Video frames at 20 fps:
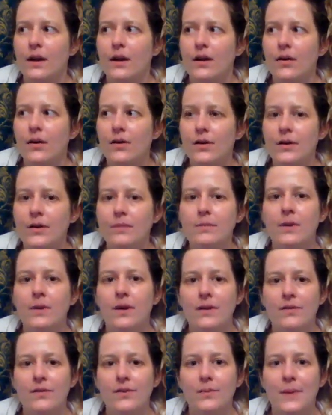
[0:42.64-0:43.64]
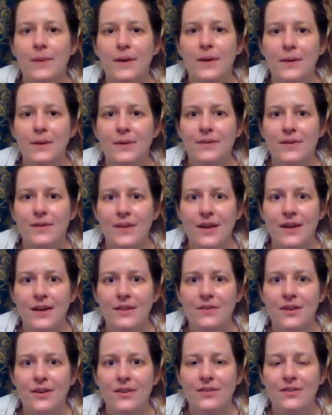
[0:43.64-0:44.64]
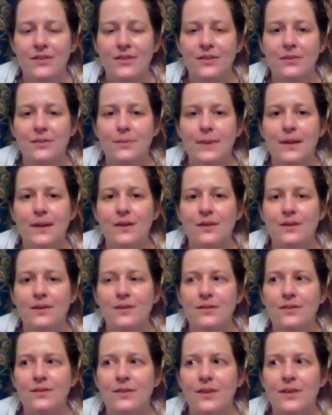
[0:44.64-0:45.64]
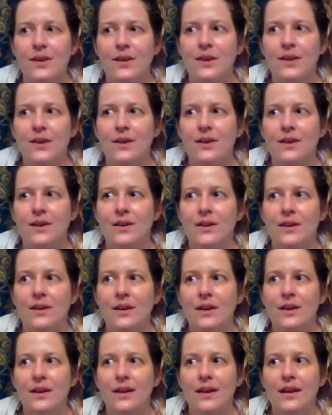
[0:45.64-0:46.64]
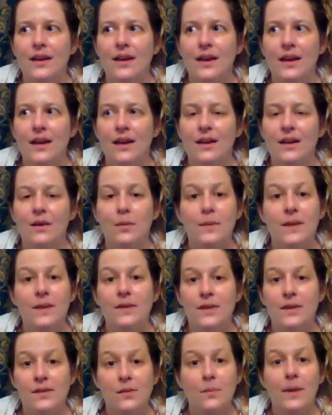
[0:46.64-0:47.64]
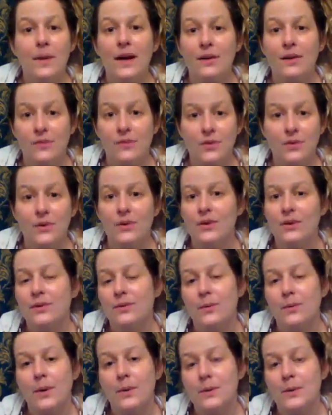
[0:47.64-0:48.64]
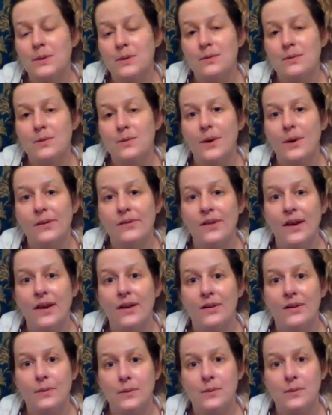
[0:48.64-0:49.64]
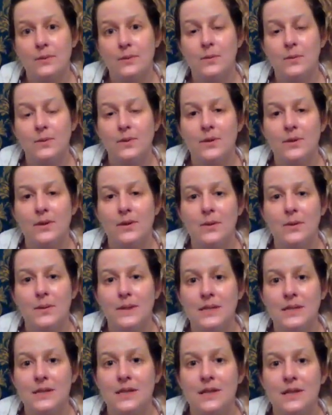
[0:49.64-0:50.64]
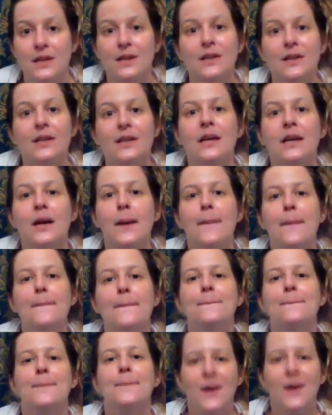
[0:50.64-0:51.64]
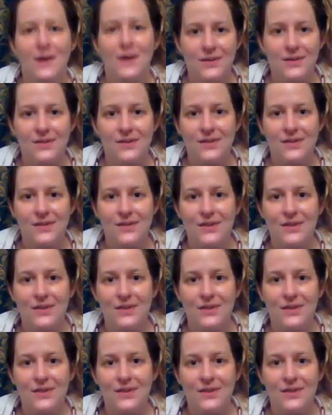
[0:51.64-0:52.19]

I'm nervous about going to the hairdressers because I mean there's a backstory as well, which is quite sad, which I'm not going to go into. But